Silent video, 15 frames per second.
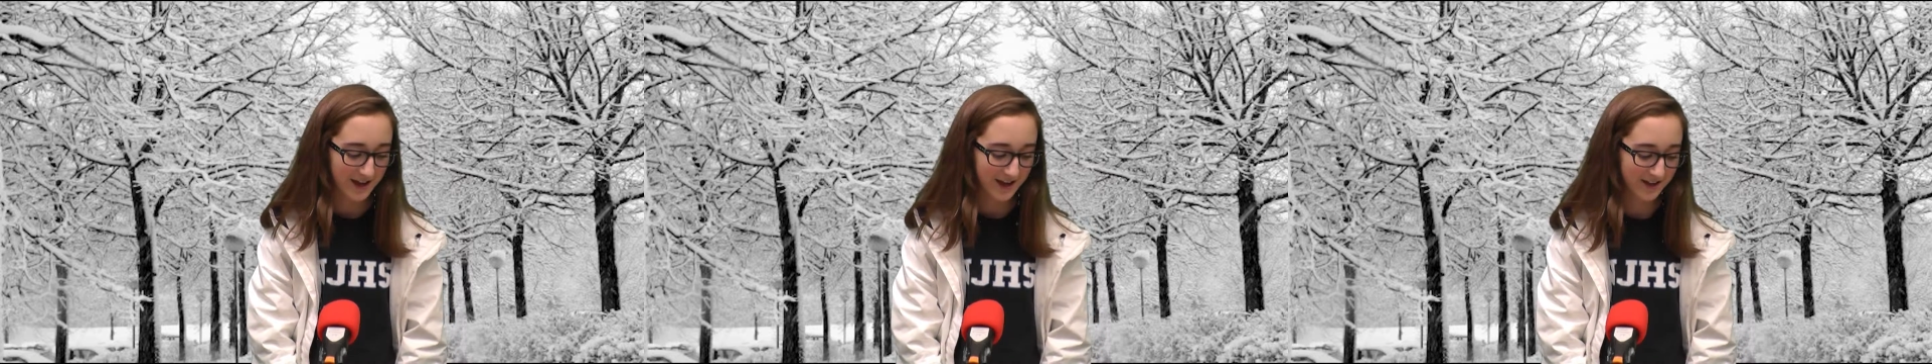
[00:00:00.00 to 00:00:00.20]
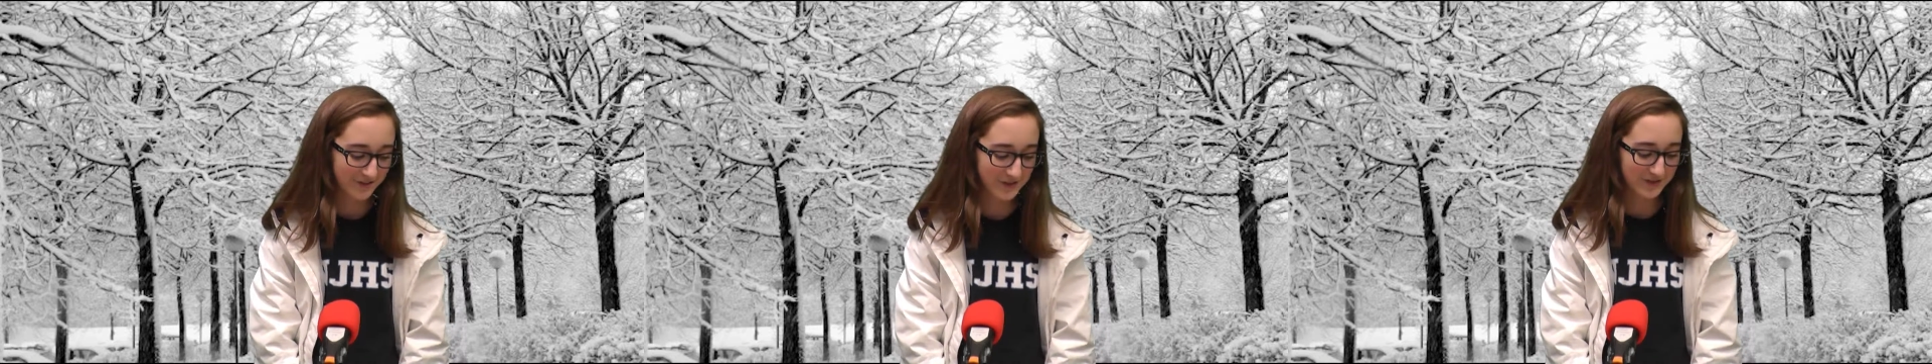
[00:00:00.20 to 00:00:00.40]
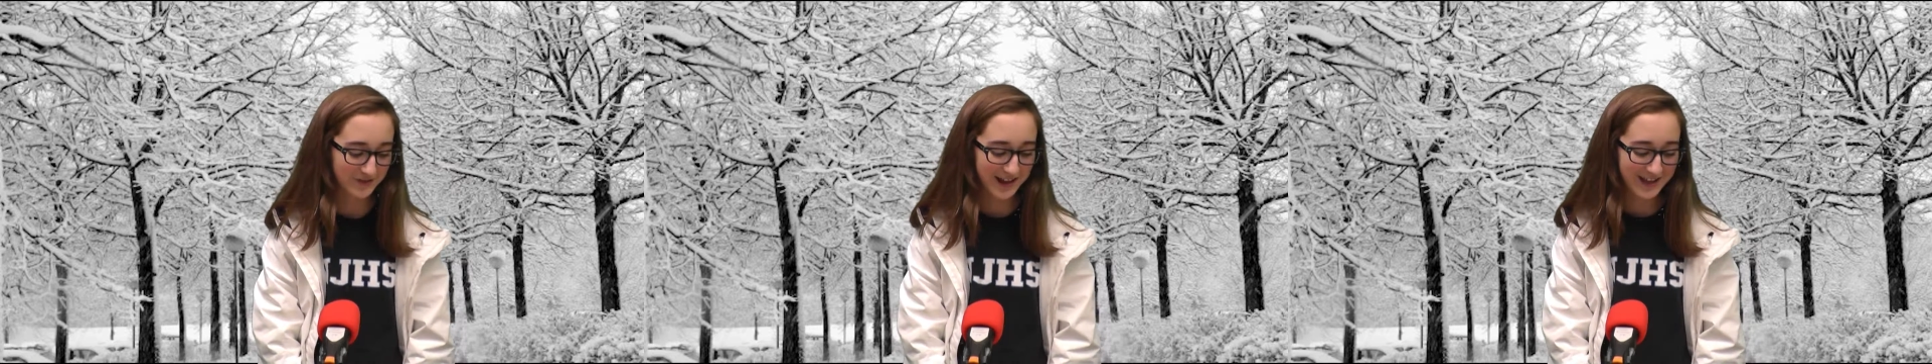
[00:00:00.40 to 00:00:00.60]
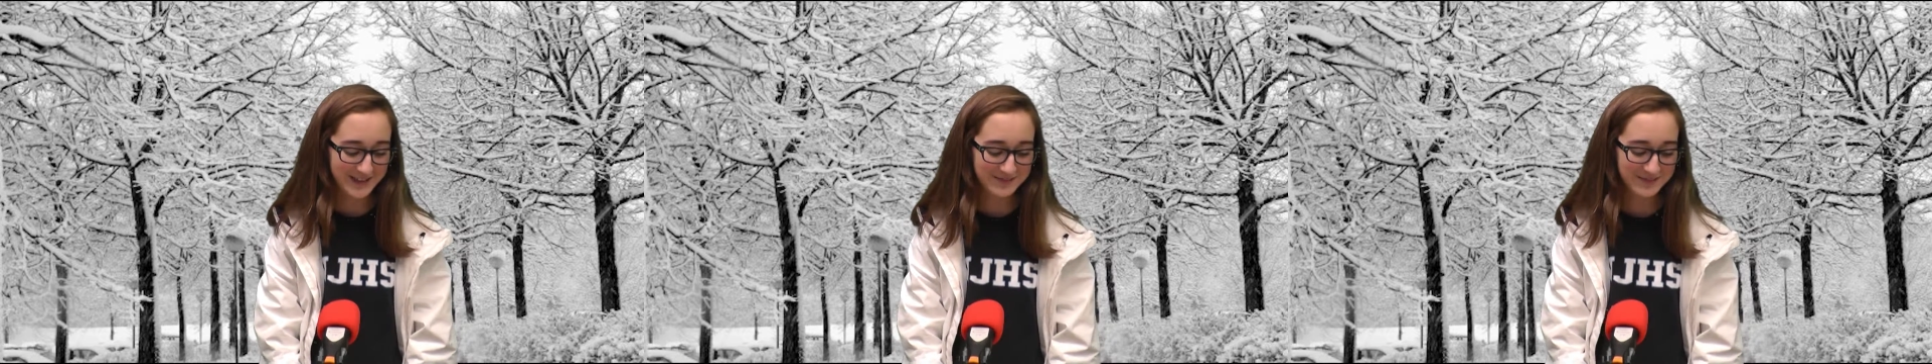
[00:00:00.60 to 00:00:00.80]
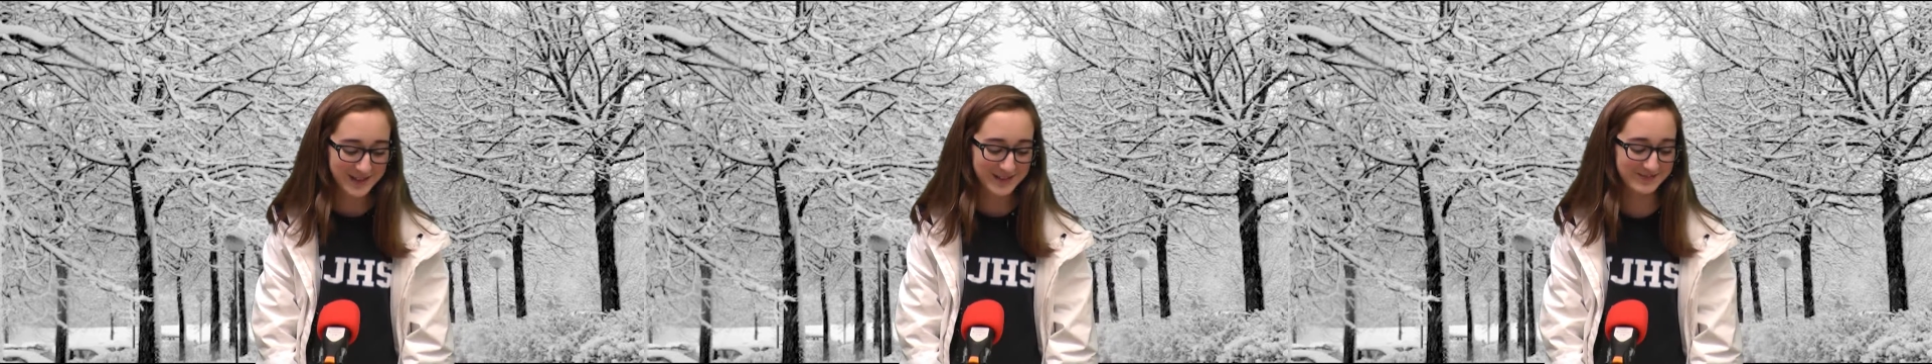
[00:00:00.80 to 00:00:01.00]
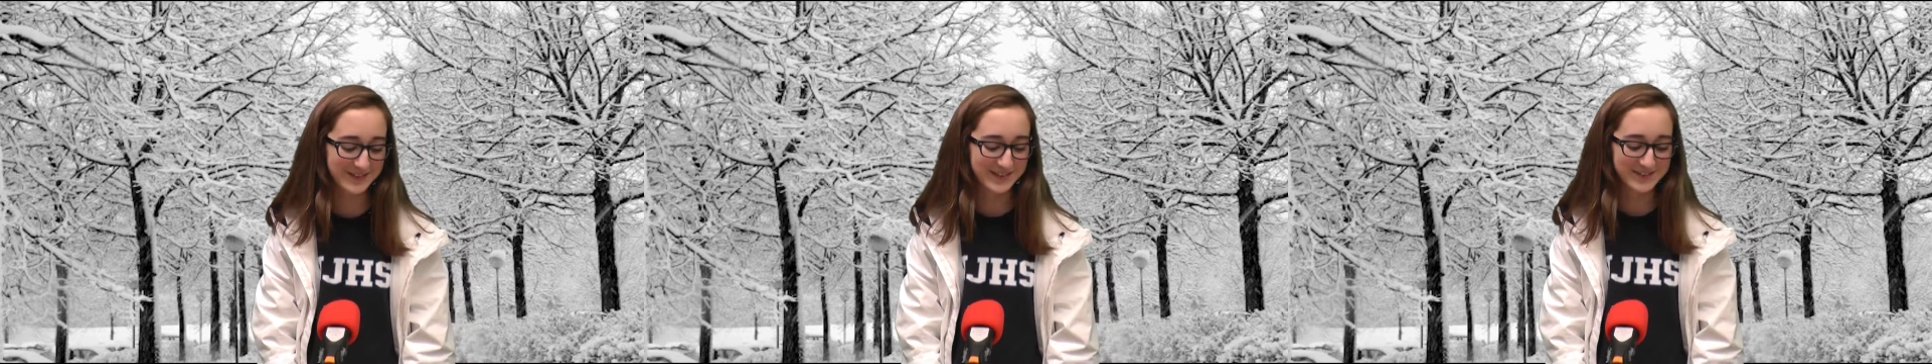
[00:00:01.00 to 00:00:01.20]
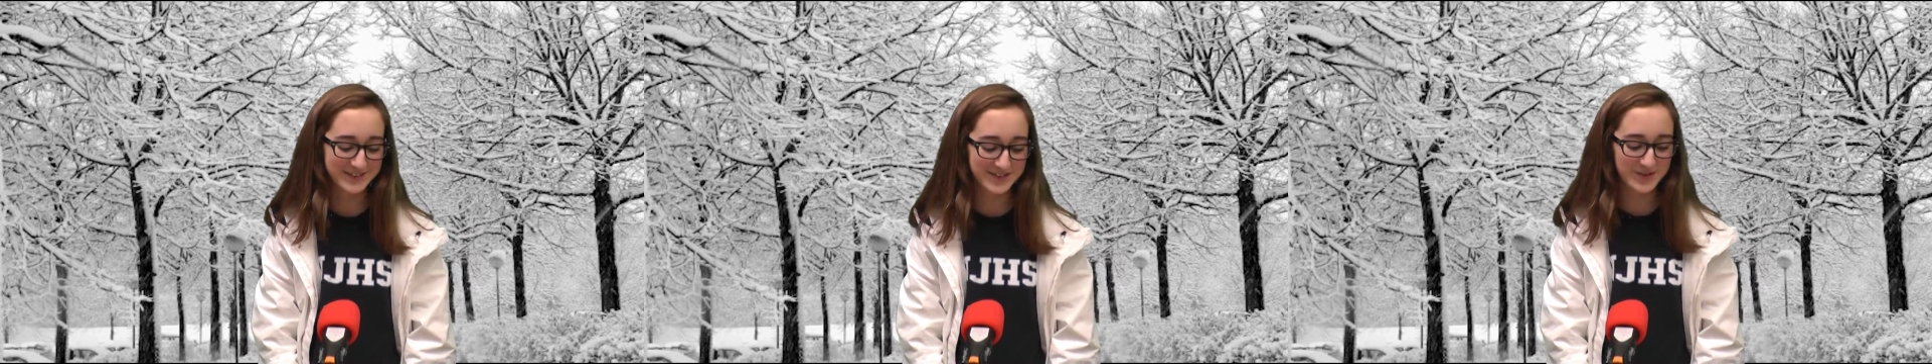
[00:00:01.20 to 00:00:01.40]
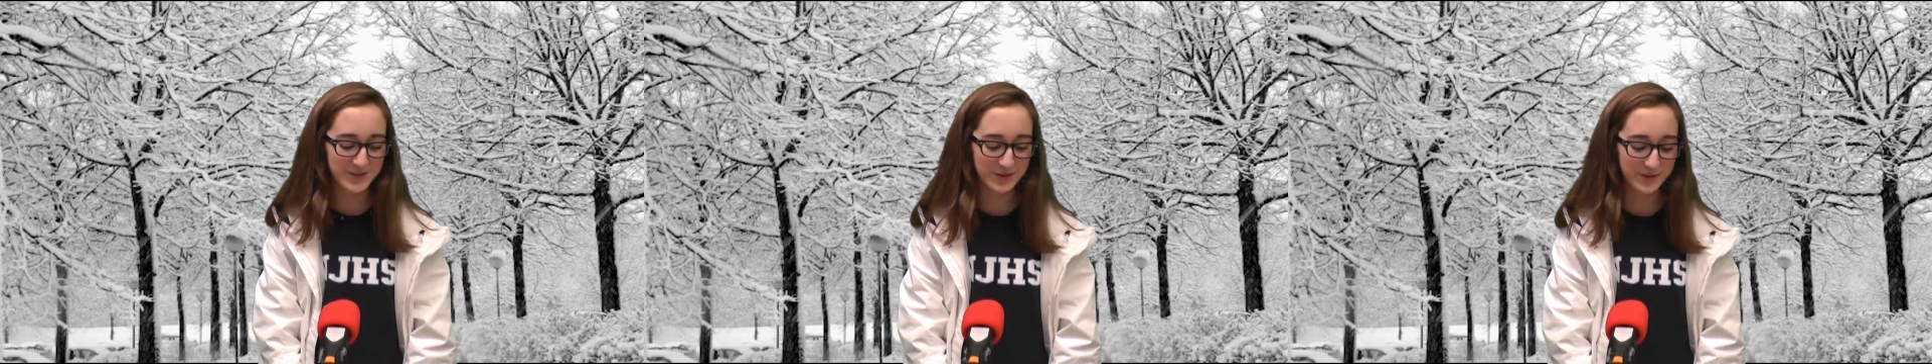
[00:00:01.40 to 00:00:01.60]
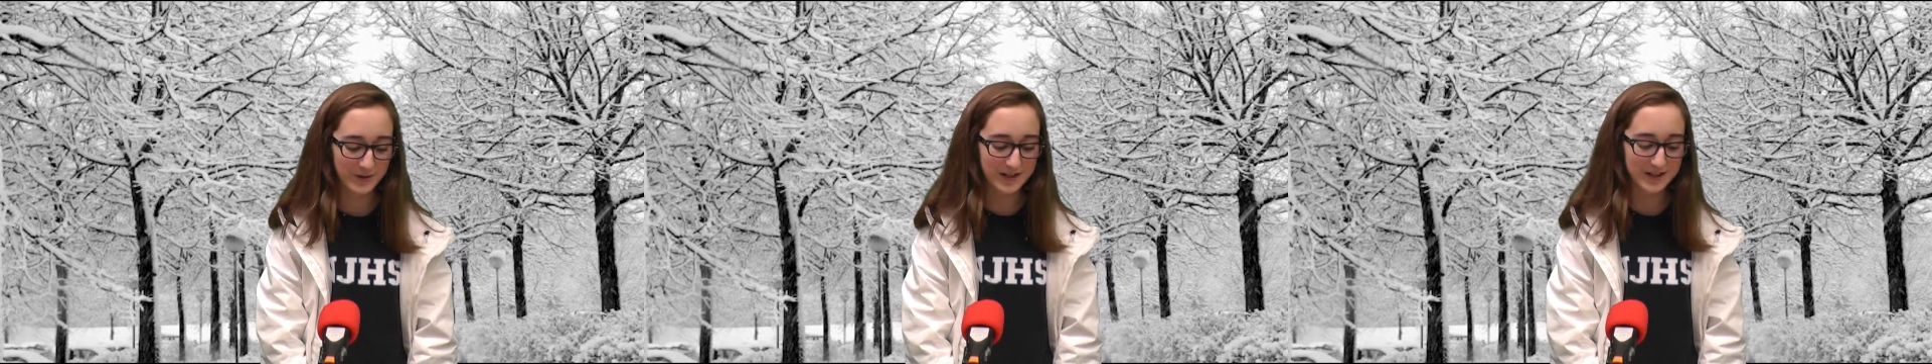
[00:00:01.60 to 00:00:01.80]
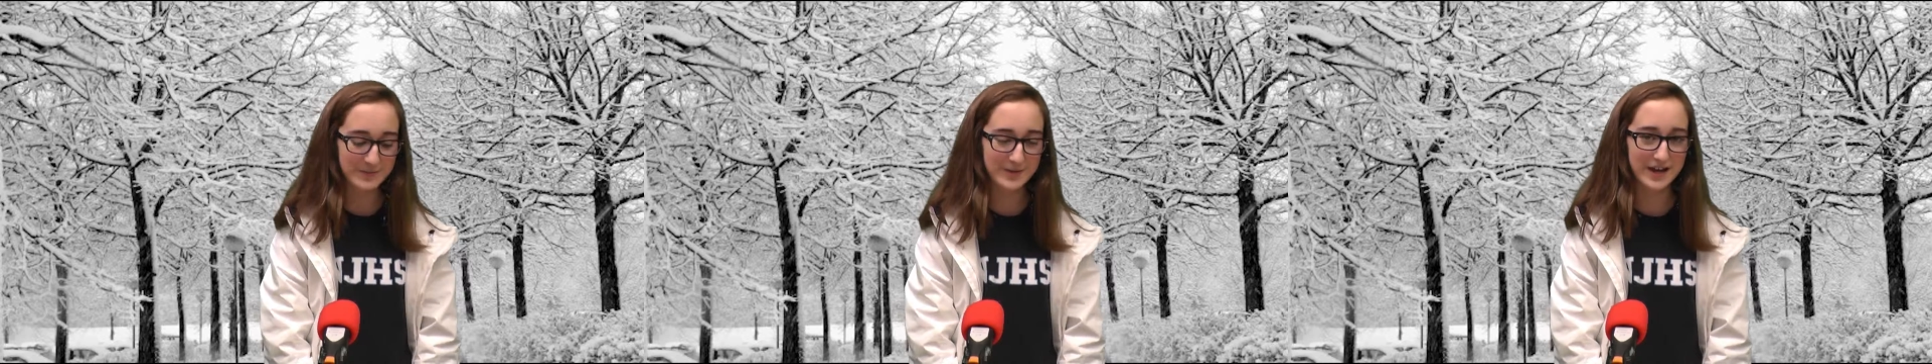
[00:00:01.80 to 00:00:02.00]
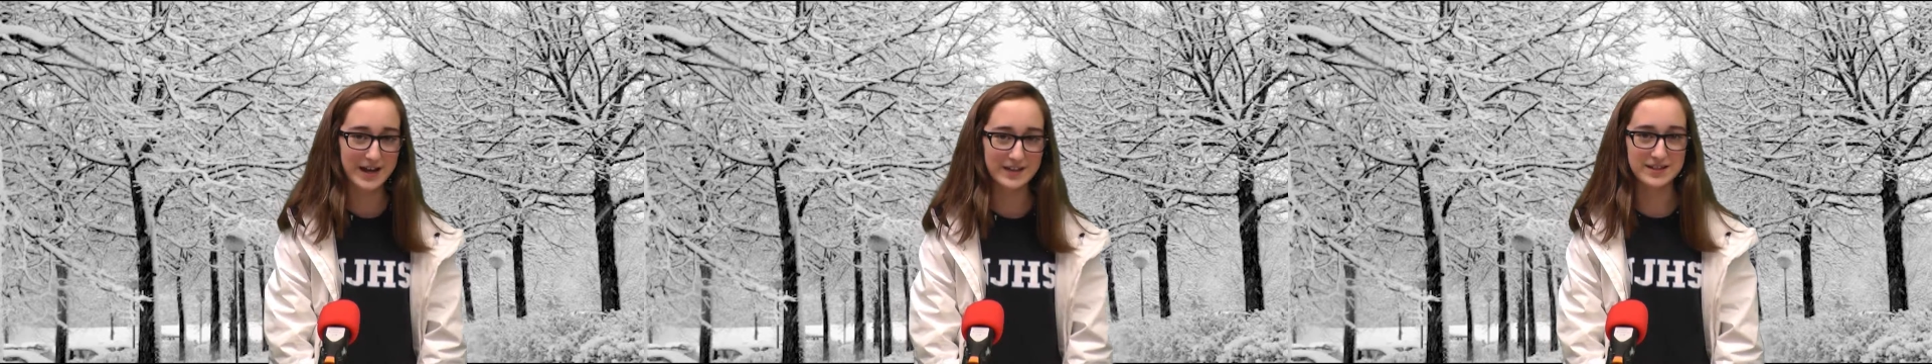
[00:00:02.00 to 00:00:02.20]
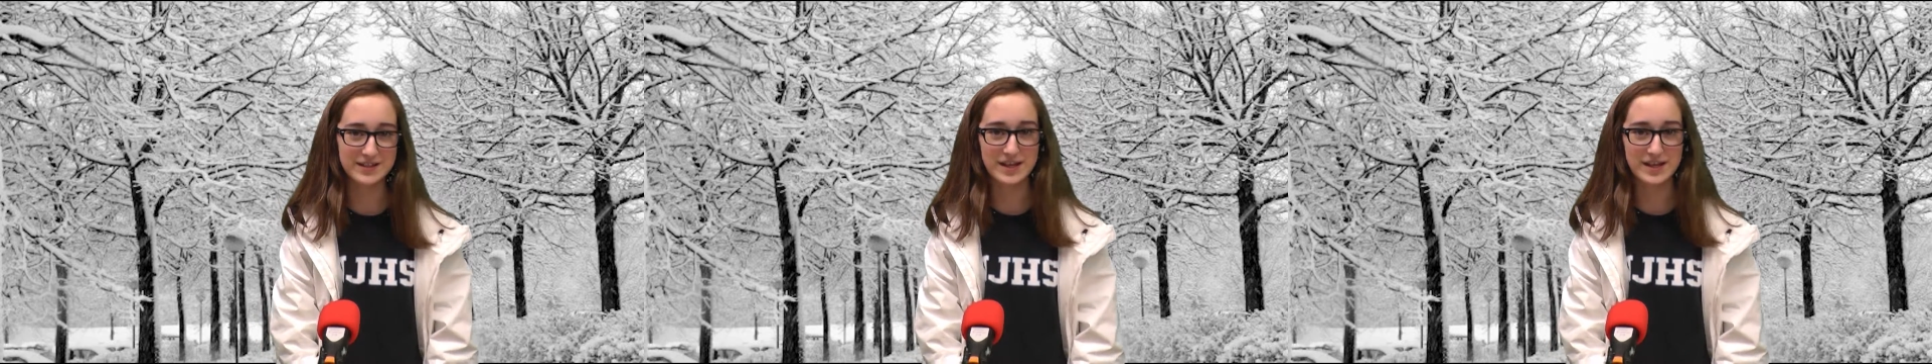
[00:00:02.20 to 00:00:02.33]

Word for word: If you ride the bus, make sure you are waiting behind the